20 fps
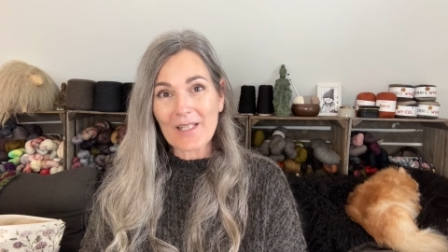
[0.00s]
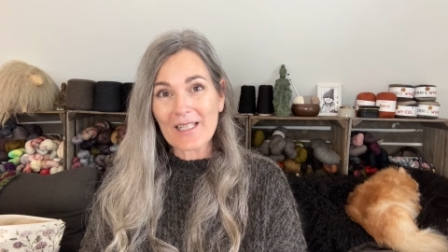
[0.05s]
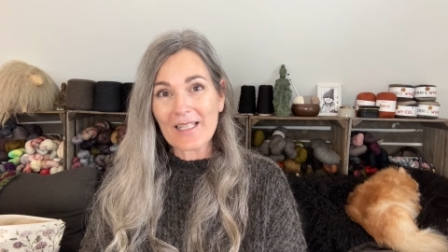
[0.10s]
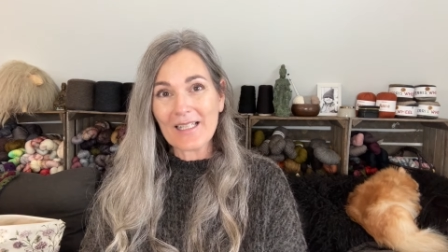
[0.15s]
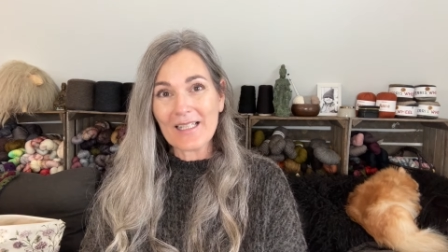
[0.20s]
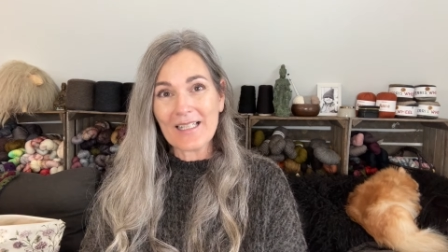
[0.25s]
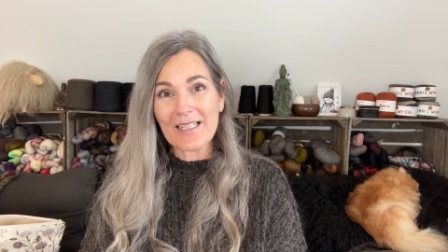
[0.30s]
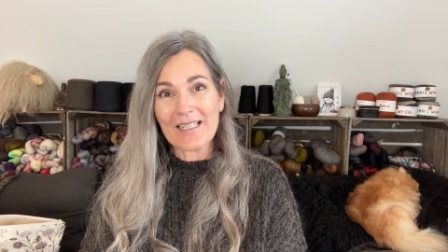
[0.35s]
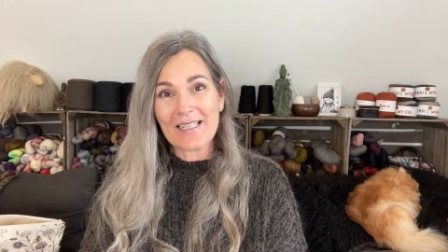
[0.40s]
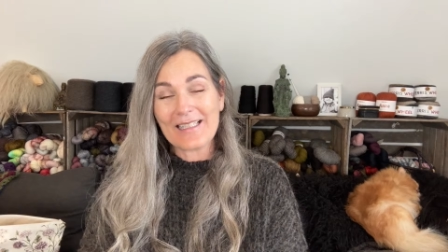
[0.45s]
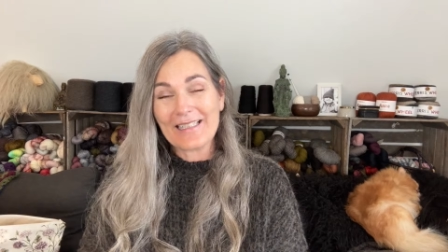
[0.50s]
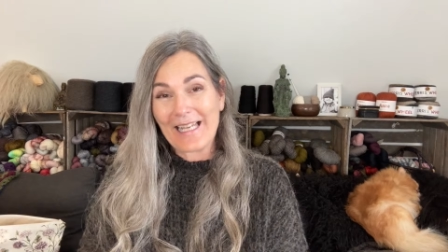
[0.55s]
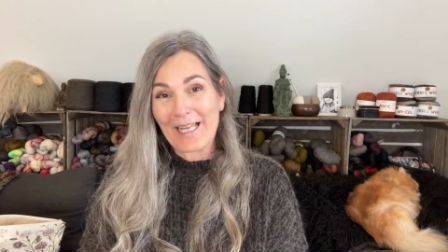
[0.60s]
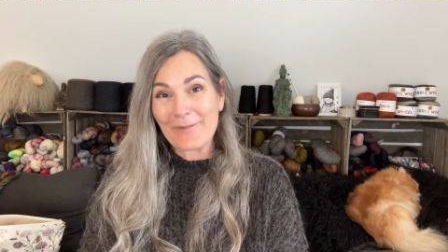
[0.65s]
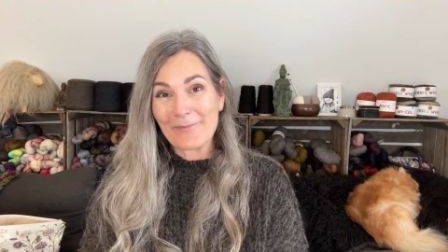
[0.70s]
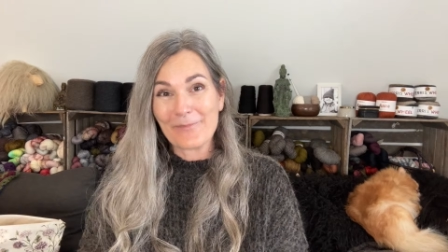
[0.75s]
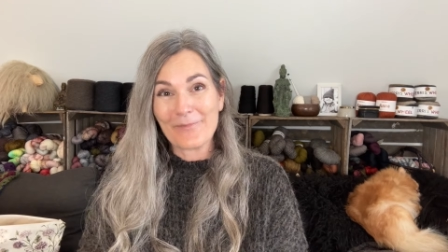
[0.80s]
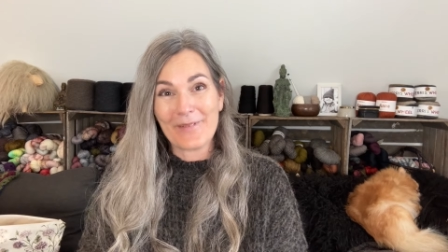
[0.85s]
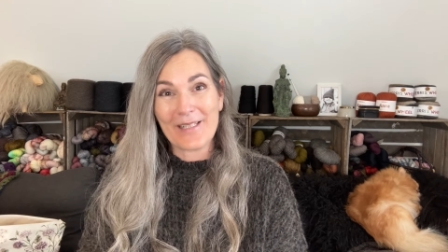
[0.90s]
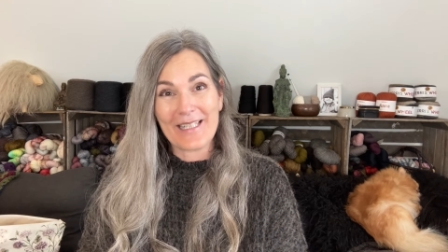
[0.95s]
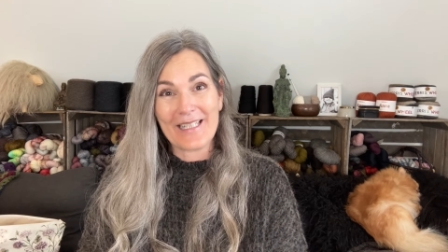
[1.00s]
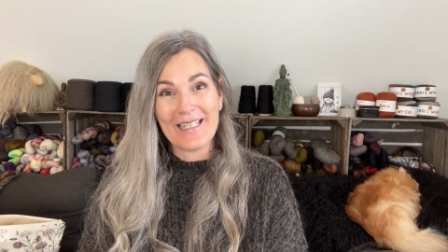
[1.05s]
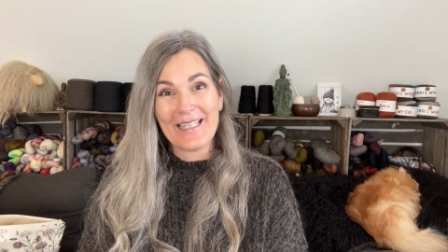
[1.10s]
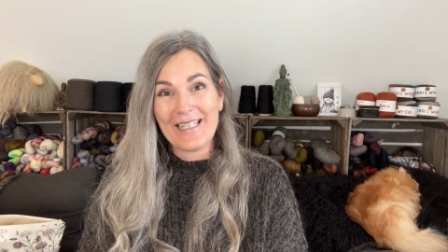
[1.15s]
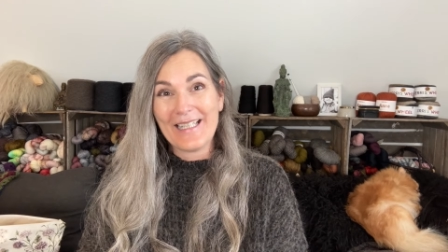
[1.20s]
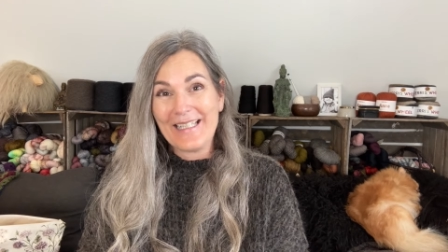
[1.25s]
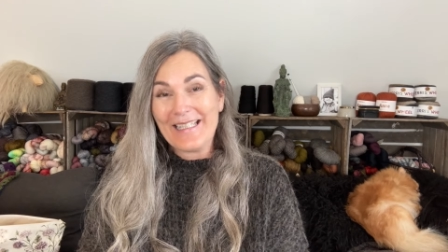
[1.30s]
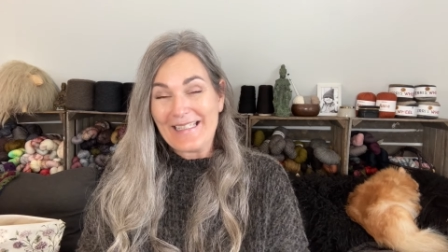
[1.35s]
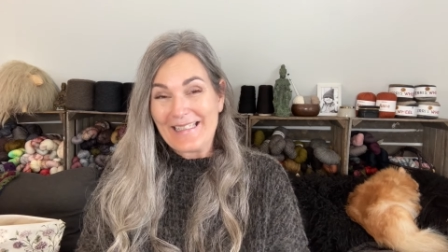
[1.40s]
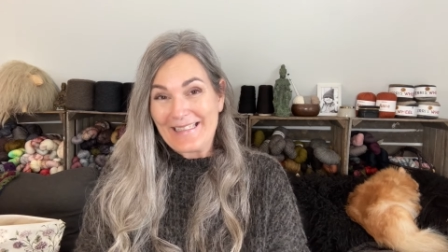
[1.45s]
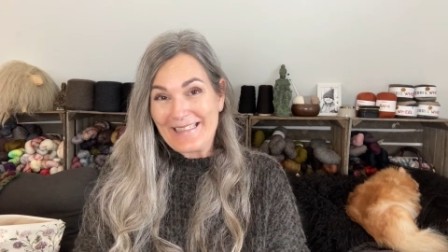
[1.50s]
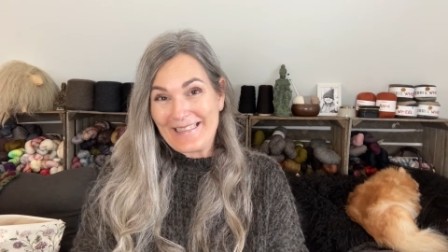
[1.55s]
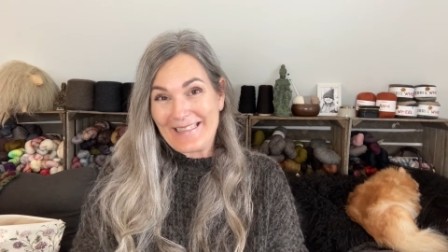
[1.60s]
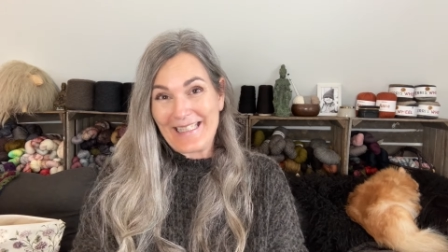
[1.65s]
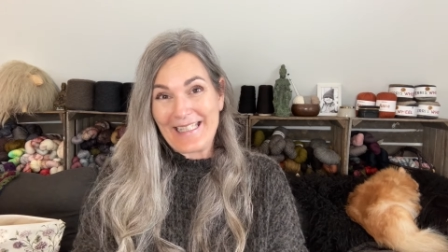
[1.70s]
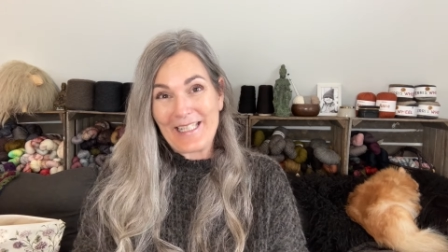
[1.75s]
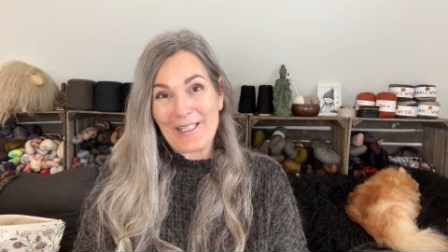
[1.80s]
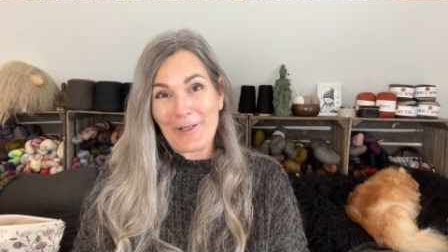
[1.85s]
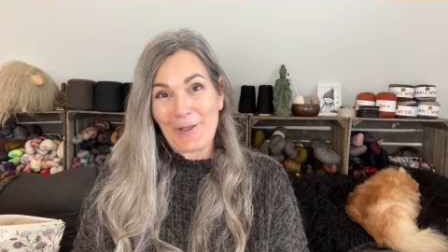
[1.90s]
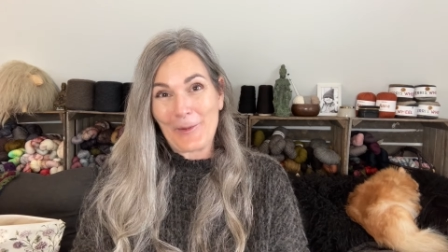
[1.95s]
Uh, let me
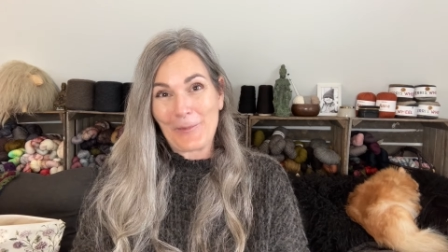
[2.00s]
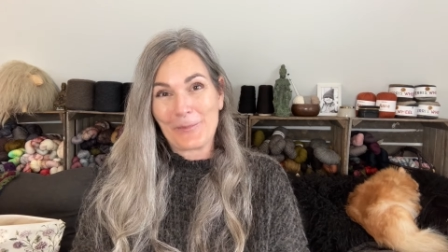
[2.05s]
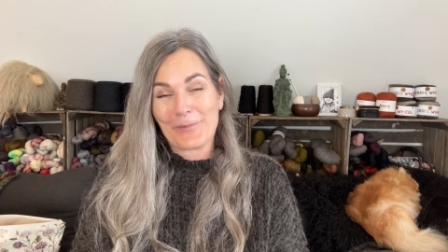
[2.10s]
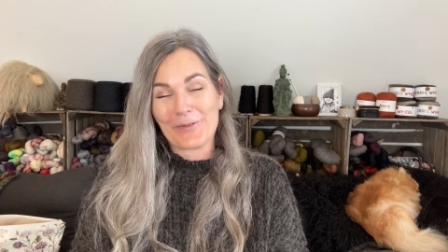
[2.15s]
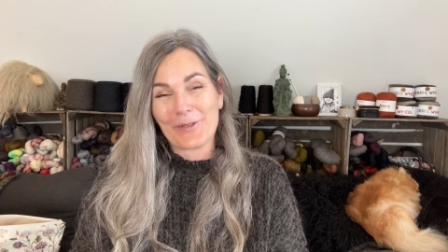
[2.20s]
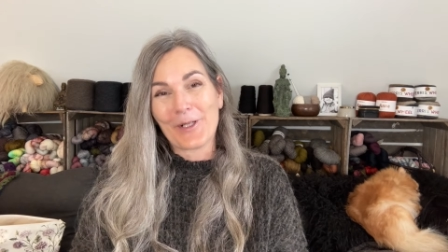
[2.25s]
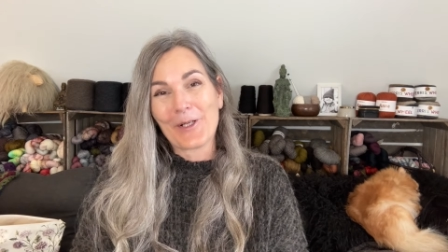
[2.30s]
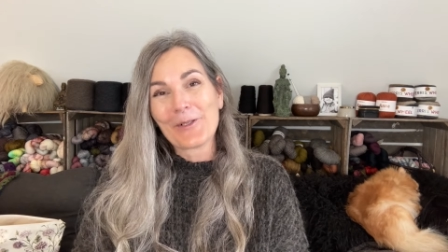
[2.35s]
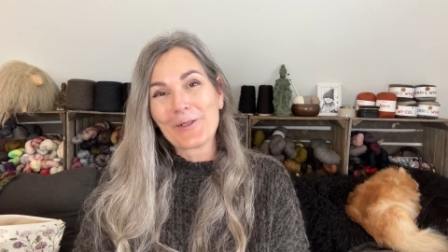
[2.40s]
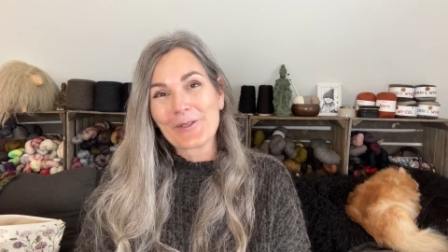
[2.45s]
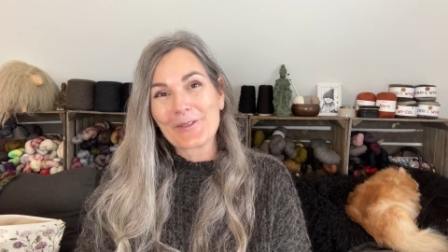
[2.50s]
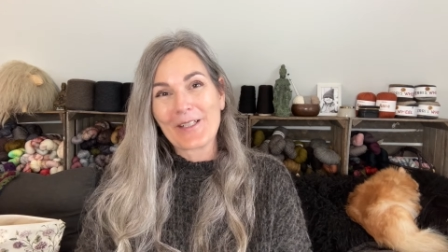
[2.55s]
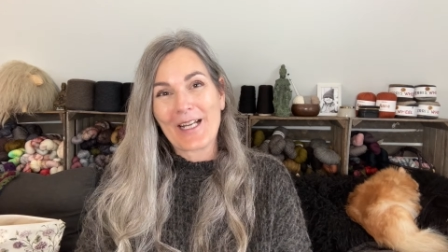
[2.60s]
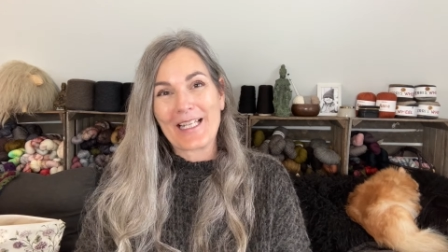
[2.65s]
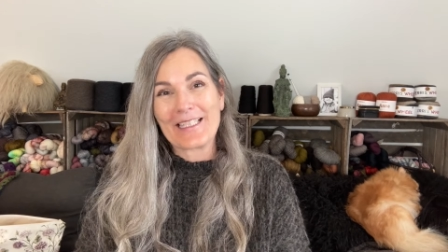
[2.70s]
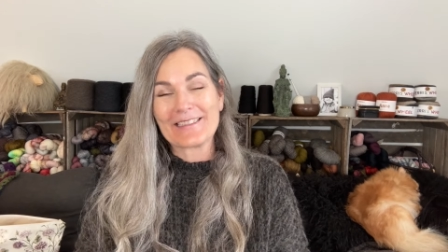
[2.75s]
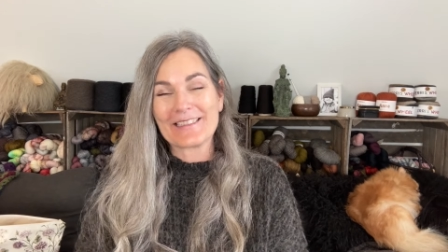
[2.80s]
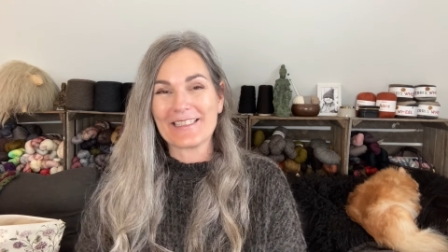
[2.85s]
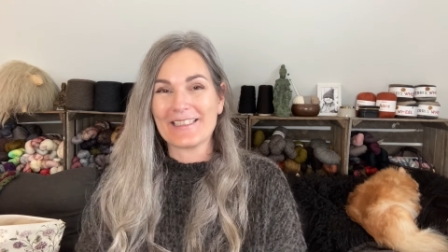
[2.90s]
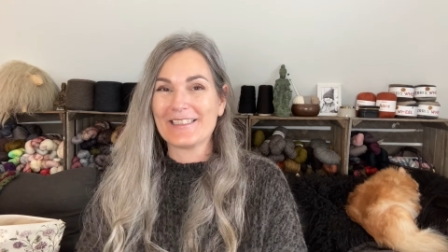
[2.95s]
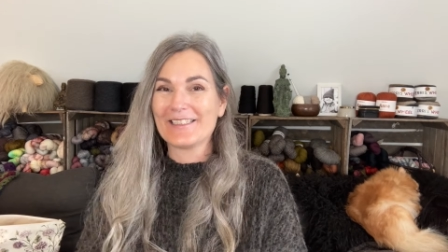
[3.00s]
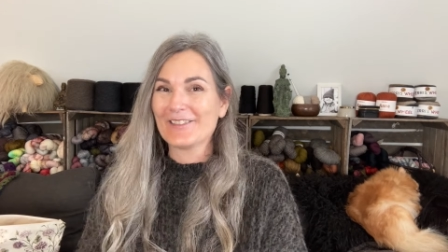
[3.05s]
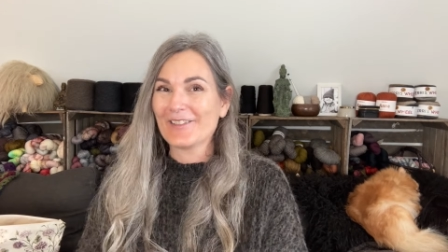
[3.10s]
see your progress and